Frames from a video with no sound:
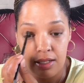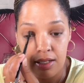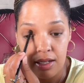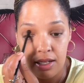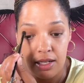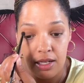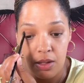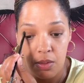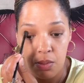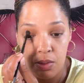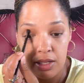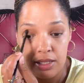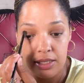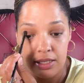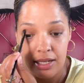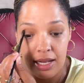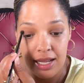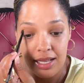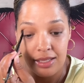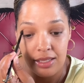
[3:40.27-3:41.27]
and it wasn't
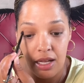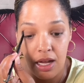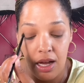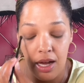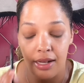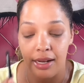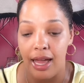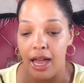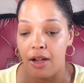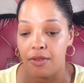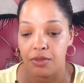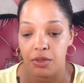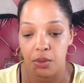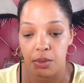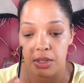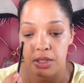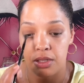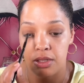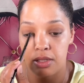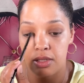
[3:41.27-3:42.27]
as hot
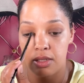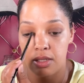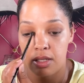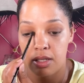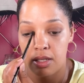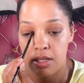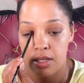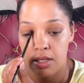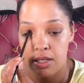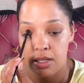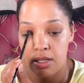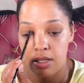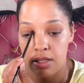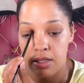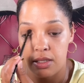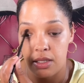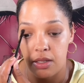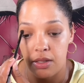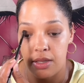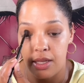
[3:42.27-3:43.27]
afterwards.
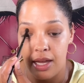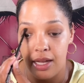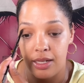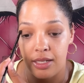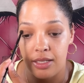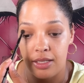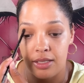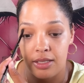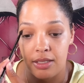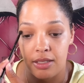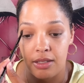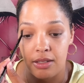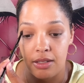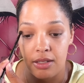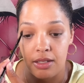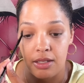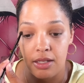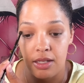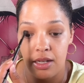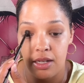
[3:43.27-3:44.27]
So that is
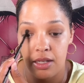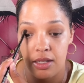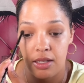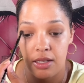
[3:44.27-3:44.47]
good.